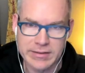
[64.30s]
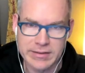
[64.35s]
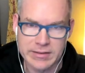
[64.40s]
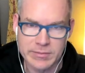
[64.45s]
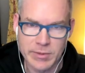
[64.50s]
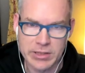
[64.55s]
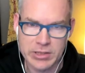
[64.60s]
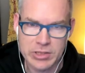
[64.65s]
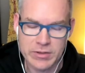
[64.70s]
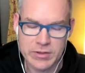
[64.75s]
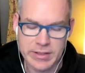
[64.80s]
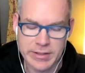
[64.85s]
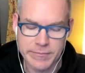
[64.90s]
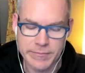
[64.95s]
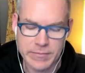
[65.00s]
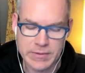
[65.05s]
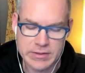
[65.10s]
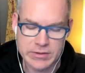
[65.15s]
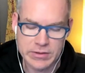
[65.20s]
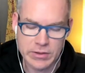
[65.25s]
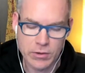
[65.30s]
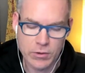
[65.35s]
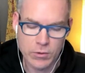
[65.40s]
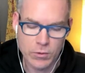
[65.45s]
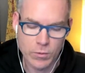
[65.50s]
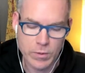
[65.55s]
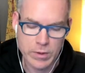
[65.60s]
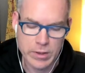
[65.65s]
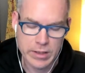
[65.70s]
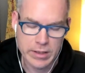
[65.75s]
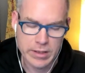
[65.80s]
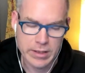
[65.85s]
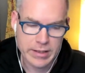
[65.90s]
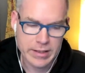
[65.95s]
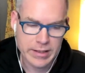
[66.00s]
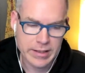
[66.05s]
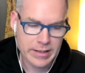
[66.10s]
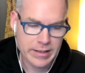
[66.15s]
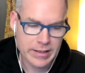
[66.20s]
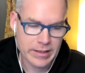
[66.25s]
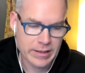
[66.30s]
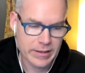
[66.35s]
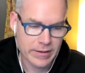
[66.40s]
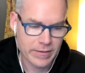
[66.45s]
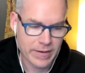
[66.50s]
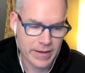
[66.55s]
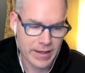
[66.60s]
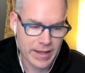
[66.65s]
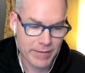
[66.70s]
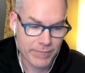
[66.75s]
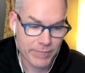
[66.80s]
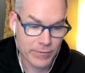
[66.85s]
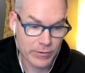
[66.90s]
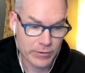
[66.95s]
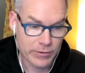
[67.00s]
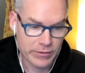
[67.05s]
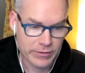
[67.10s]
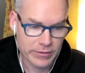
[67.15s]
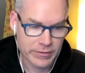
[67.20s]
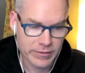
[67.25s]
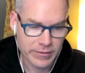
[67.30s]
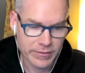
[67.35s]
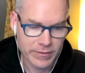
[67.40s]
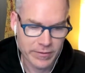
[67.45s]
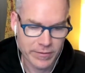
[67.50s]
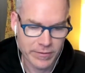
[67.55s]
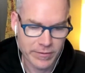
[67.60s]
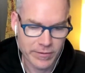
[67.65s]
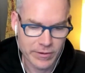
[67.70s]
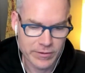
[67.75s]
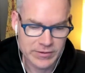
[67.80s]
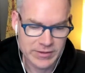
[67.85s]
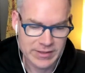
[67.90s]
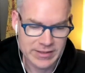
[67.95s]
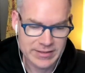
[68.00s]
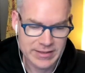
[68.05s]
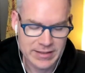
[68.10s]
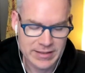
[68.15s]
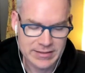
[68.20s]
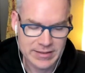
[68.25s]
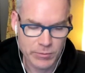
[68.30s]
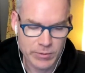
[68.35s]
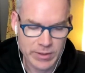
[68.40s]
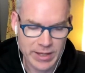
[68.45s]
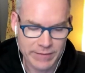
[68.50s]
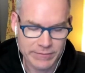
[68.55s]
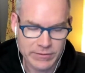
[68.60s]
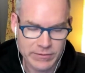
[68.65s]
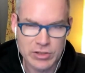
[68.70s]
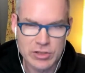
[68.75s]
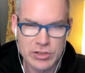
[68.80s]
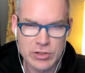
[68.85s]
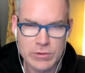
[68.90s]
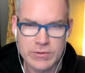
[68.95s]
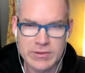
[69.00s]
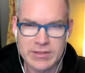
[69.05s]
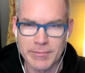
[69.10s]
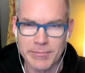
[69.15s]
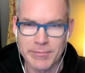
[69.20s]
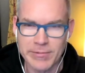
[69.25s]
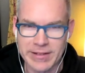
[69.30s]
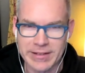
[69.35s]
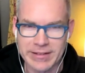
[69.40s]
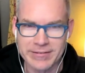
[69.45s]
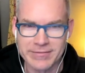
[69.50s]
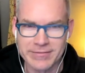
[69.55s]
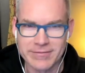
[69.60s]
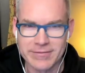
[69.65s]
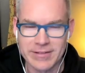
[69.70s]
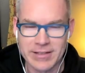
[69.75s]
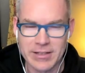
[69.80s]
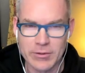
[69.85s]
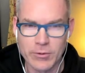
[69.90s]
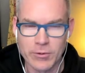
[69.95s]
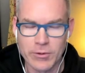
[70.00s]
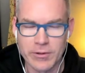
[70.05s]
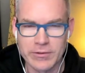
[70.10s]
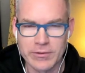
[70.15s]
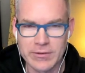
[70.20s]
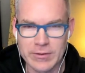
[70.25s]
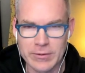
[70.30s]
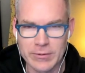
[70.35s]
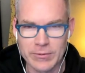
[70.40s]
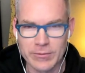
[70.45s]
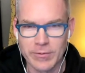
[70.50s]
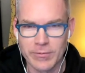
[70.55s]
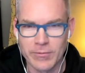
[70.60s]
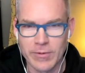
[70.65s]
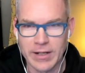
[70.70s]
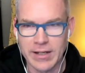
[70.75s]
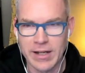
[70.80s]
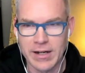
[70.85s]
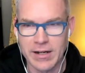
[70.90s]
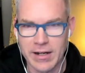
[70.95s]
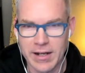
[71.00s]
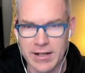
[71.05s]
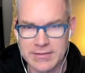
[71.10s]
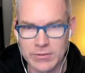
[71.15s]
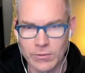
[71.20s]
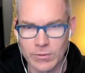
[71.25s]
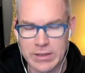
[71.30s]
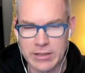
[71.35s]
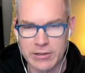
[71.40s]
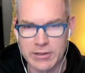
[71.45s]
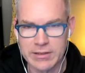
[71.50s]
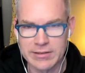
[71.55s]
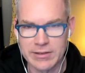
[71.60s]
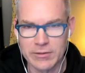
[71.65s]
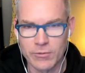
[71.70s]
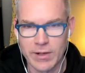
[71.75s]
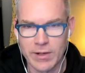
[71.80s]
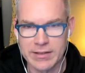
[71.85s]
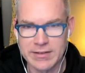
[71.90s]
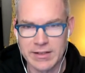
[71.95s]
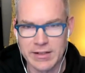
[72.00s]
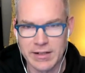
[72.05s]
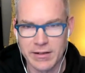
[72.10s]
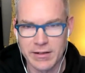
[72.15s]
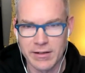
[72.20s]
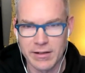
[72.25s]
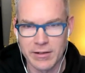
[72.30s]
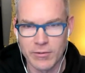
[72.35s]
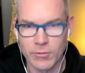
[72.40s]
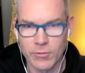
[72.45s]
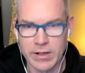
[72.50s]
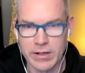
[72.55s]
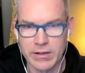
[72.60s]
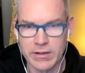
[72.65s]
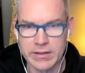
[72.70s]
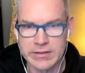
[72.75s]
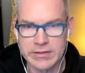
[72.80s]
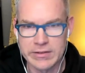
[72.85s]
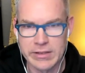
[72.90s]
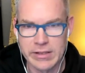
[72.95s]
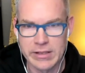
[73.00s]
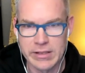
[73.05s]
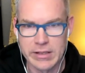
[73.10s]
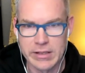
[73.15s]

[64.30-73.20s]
especially. So, effort, there's a sense that we have to do something in order to recognize awareness and rest in, in awareness.